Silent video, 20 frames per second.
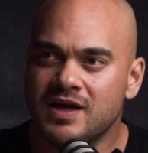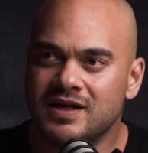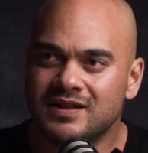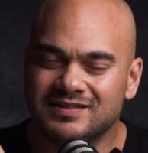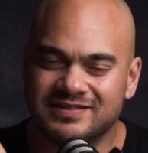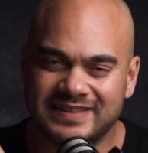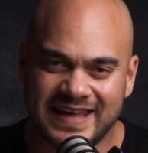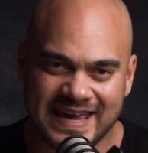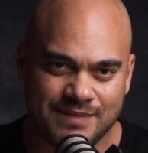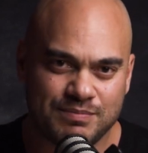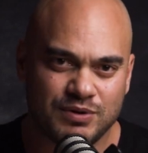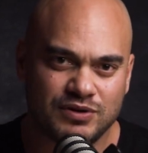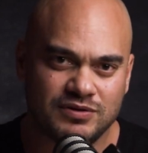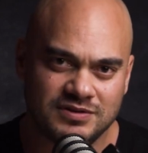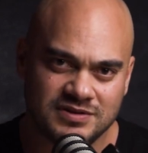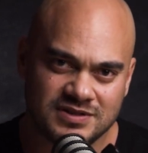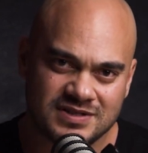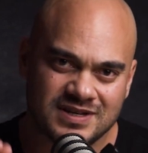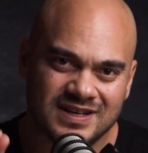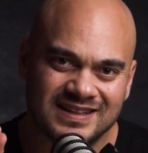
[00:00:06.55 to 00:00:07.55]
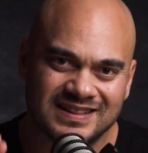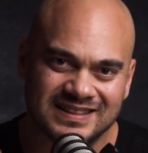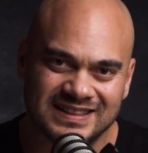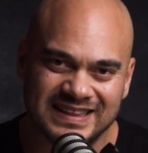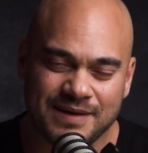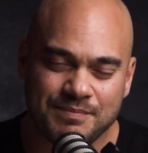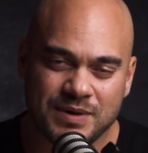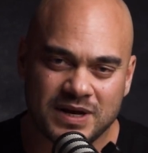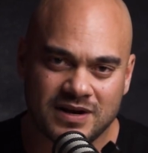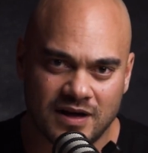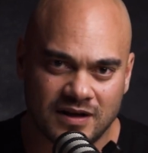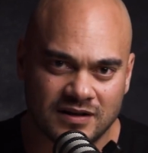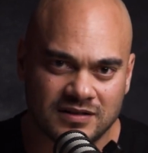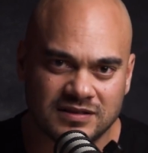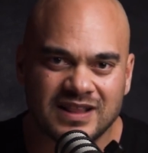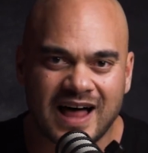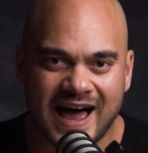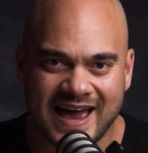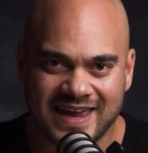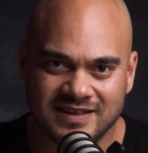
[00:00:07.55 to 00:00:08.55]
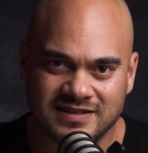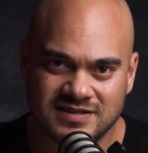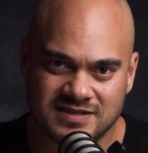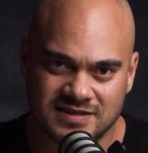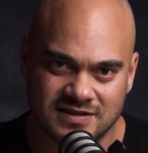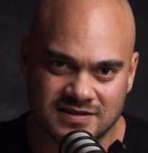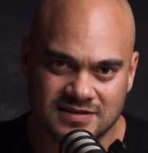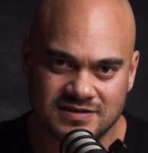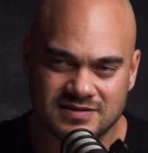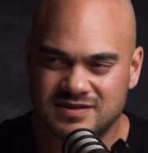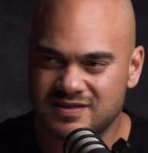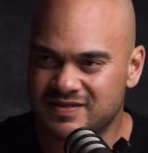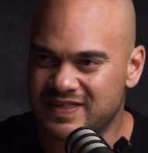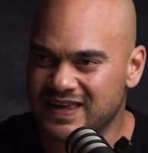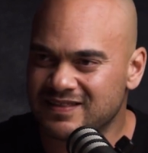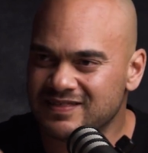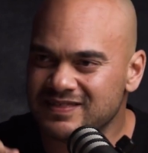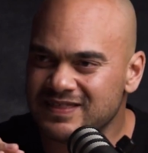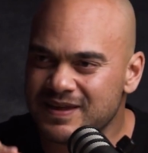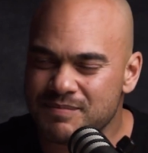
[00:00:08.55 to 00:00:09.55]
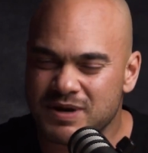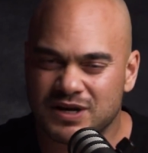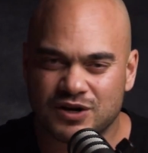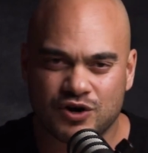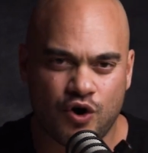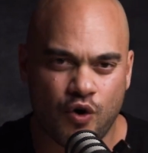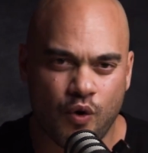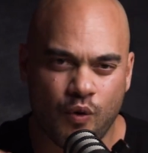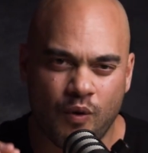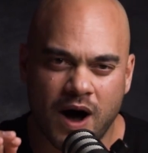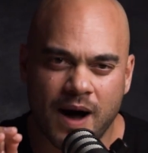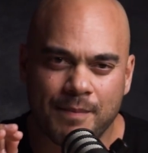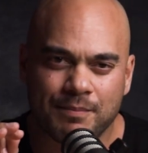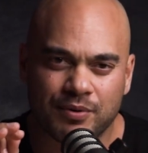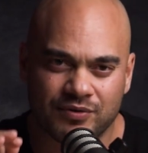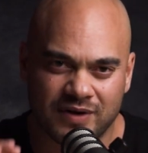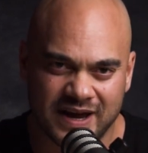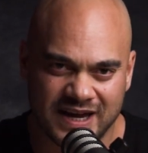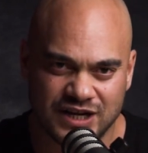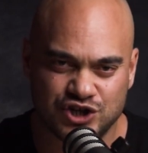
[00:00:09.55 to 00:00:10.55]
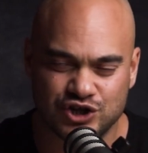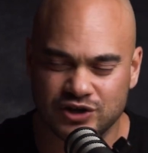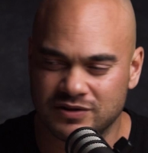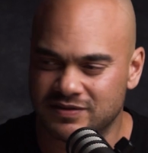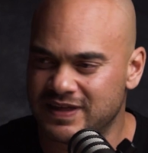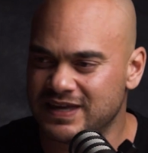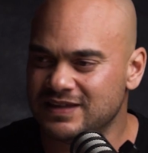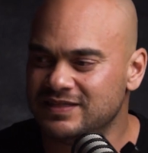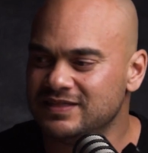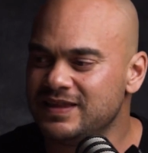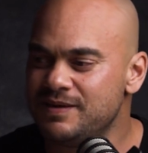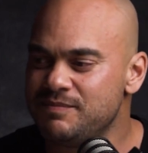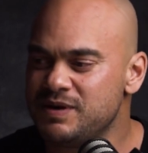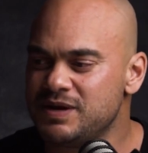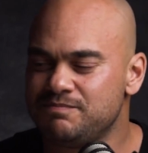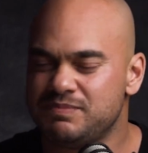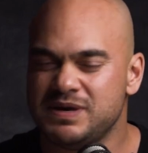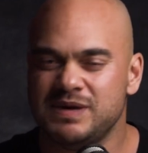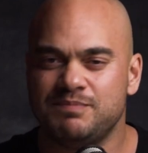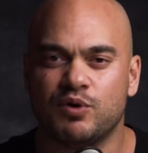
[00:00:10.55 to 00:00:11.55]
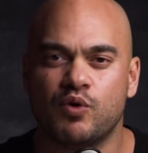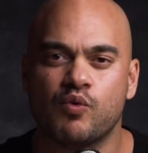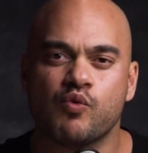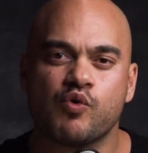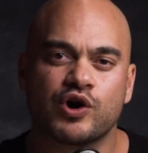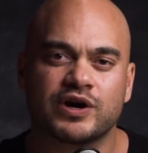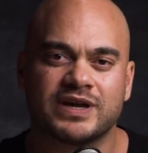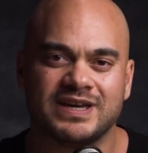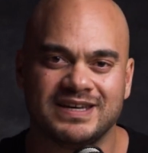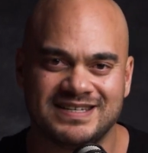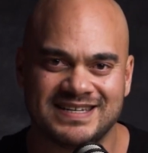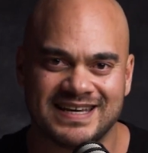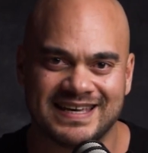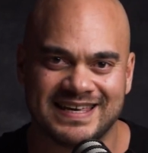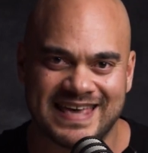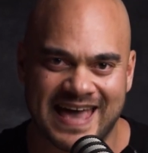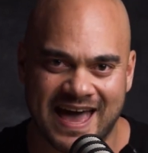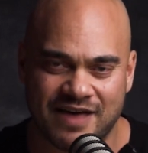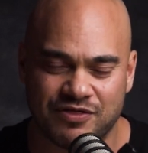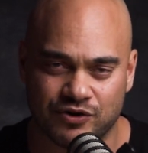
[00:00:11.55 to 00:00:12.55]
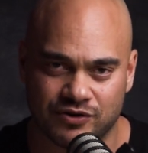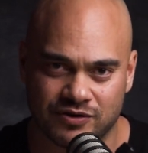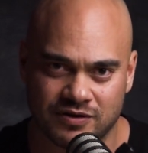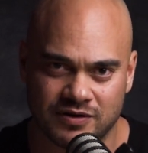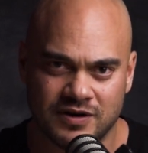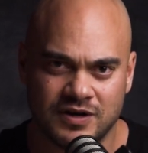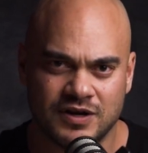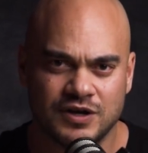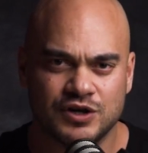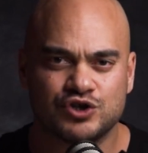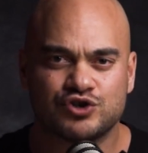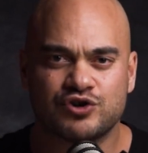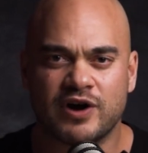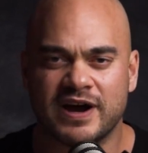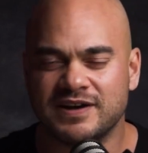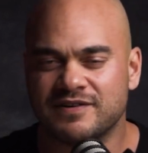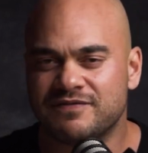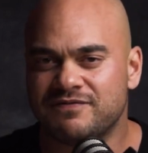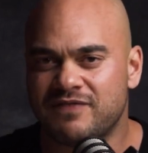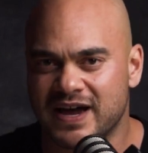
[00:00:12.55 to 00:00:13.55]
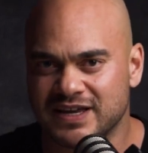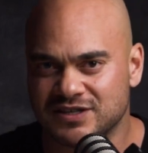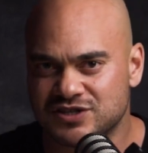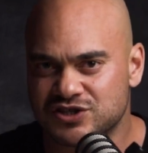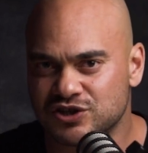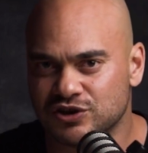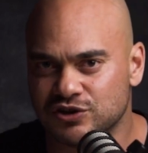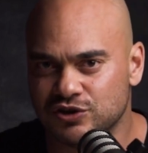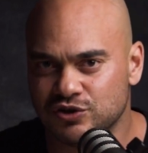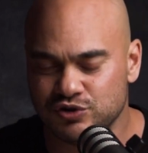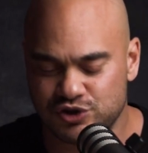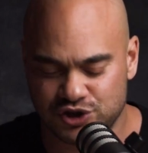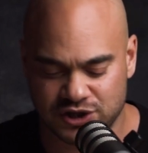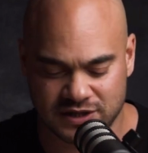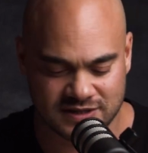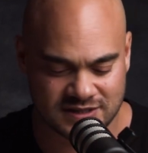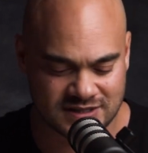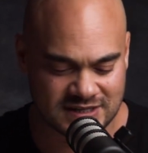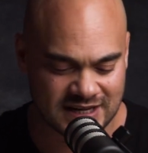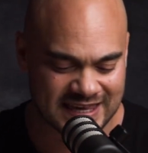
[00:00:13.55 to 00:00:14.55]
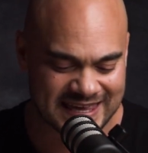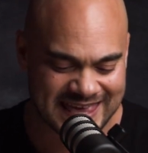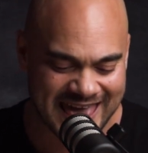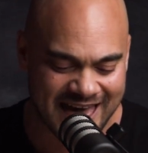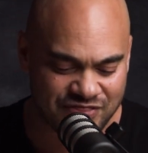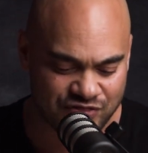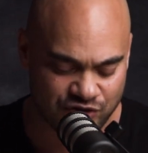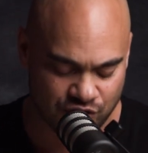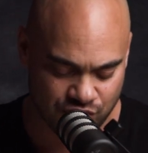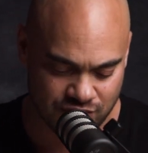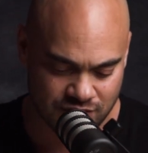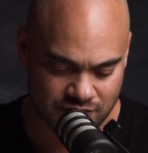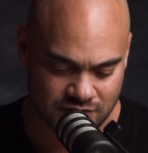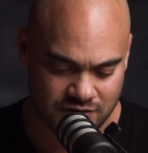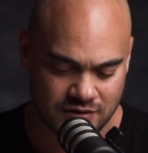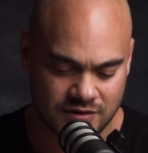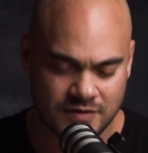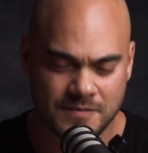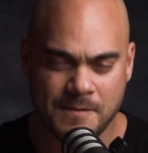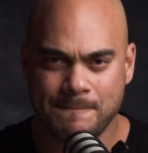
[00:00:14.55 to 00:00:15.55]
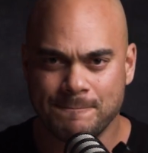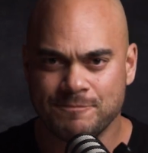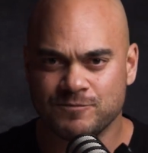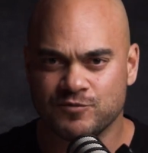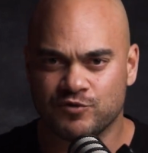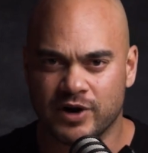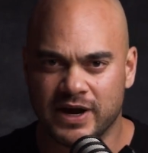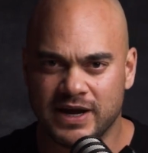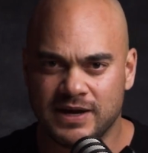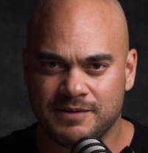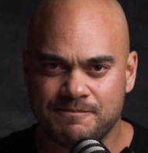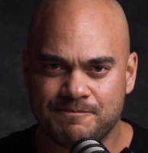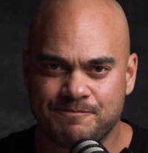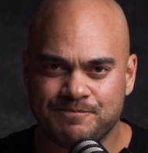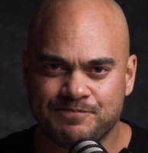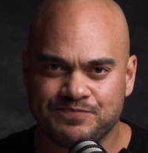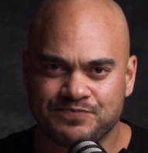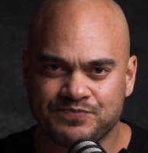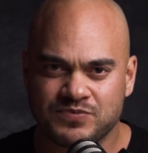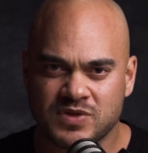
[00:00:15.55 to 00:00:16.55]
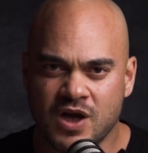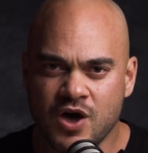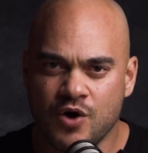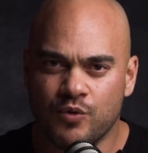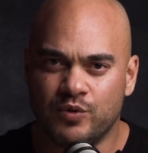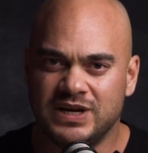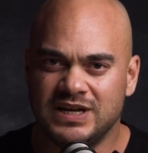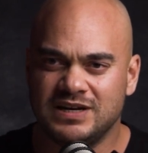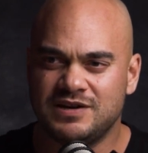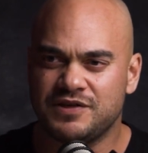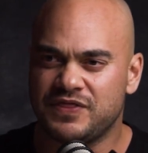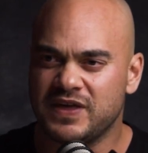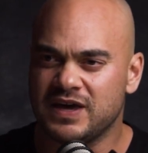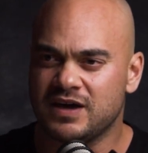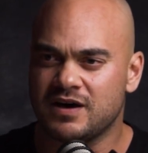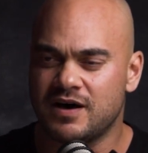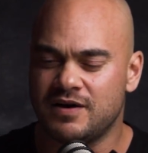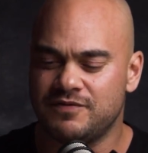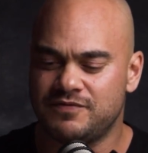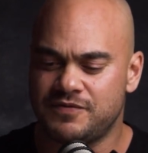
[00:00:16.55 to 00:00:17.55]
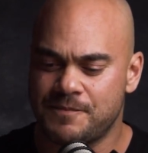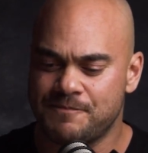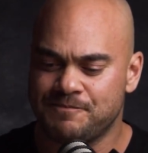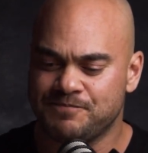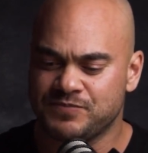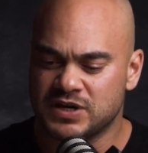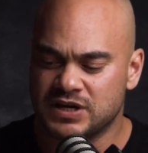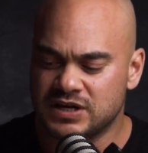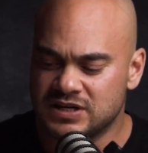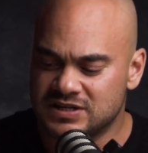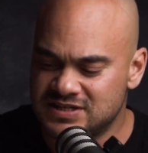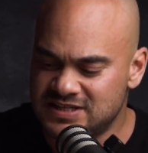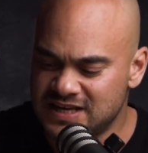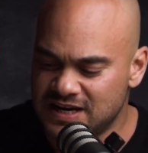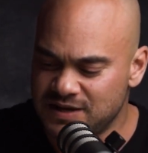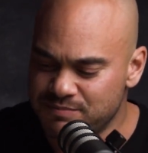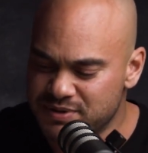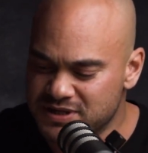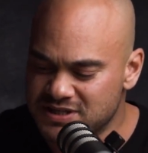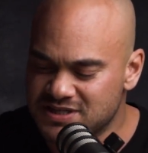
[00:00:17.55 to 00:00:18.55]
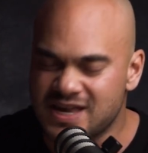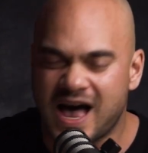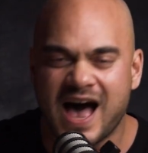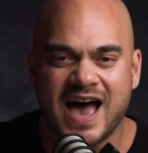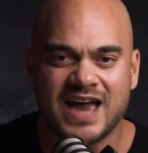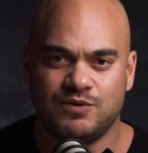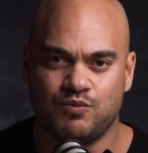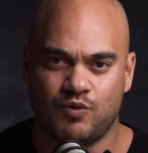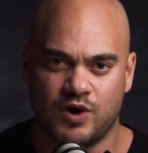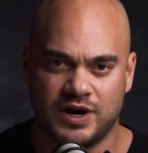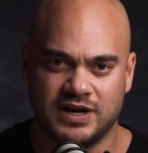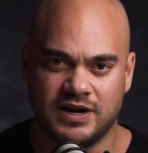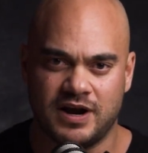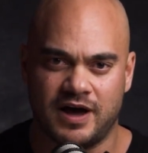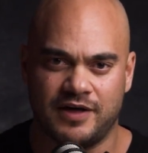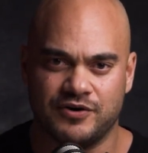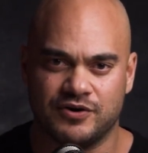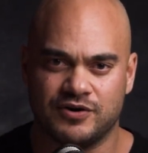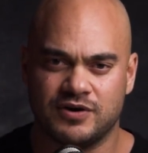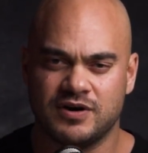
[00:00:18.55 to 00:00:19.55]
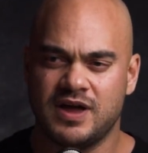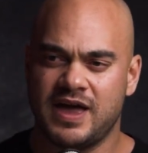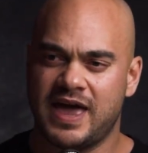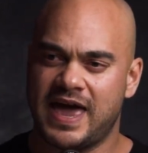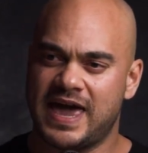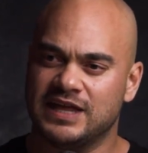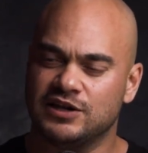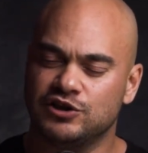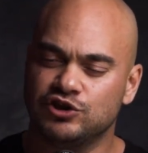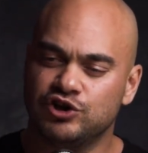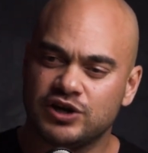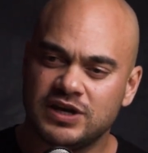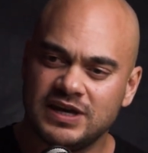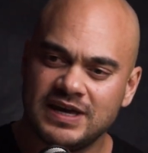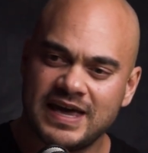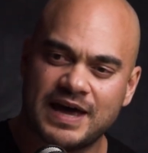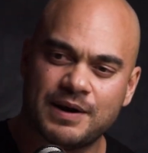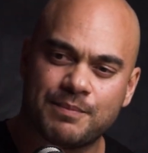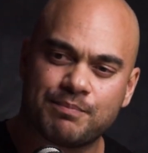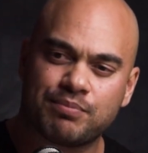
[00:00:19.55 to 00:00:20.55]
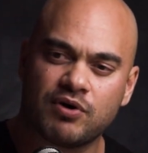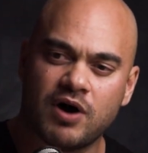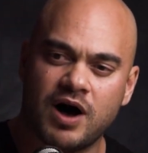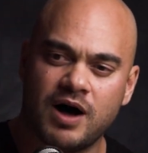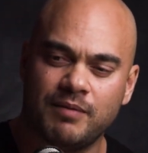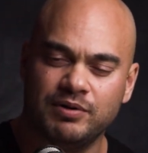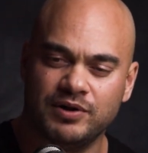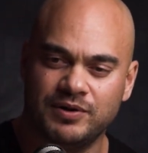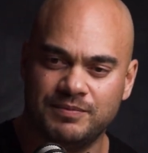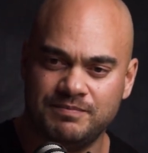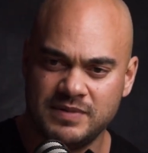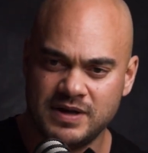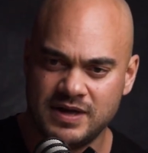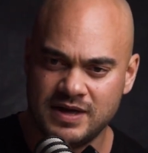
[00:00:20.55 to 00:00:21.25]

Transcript: Labels limit alliances. They limit cooperation. They limit people working together, trying to find solutions together, right? We need to think of sitting beside one another and looking at a problem